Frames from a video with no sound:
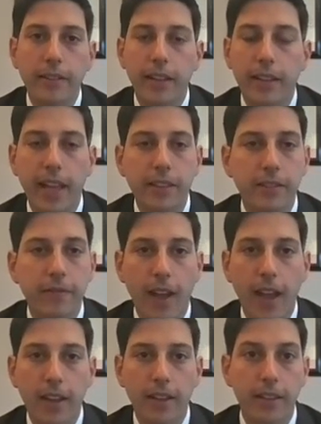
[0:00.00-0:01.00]
And that's
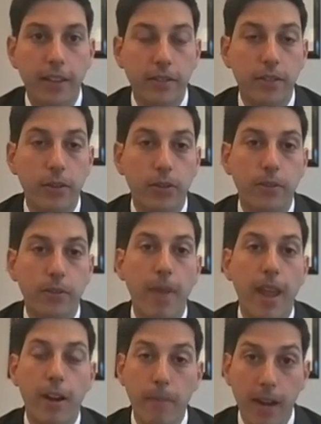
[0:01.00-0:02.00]
fine, and the institution
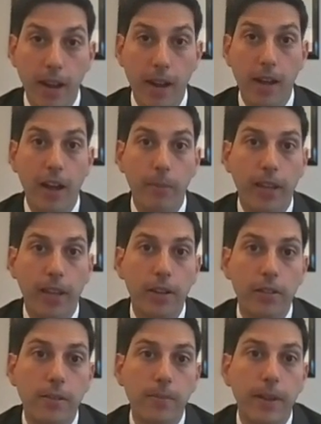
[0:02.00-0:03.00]
may or may not have
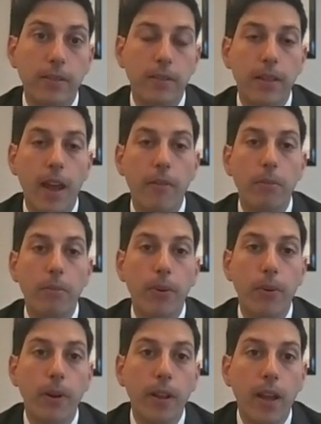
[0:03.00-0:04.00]
obligations based on that
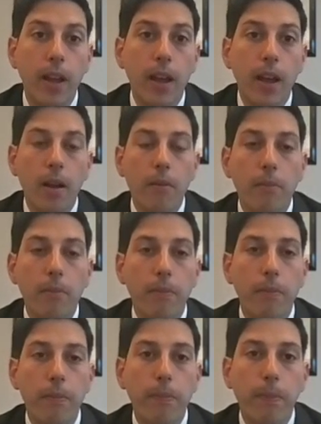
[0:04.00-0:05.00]
report.
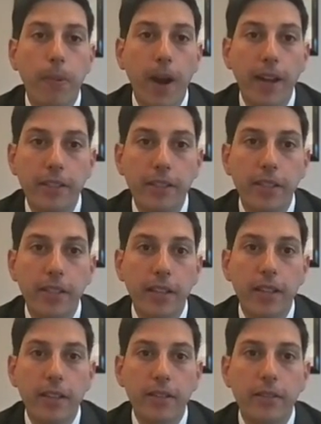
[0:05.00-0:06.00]
But
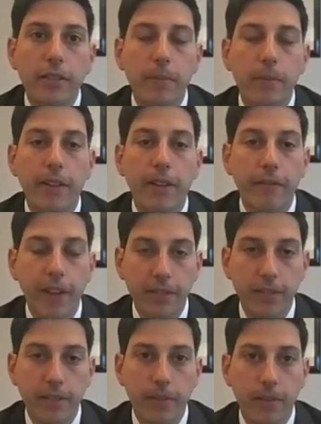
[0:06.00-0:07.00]
to be a
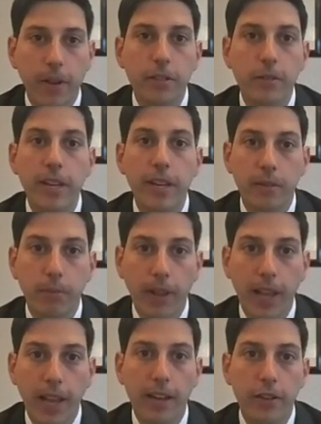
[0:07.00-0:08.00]
victim, or to be a
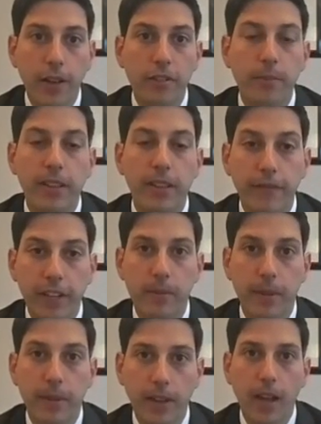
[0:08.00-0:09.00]
complainant, you have to be the
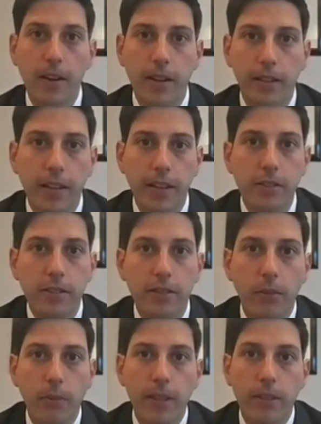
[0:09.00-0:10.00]
victim of the conduct. That's
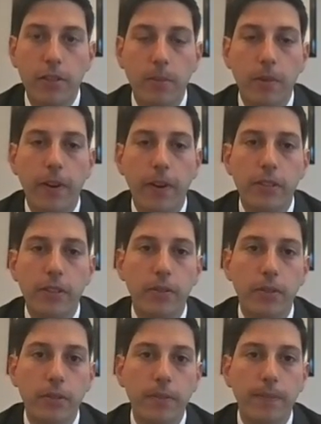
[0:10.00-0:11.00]
just the way the term of art's
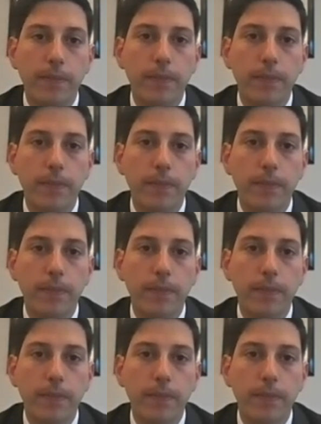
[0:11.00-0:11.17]
used.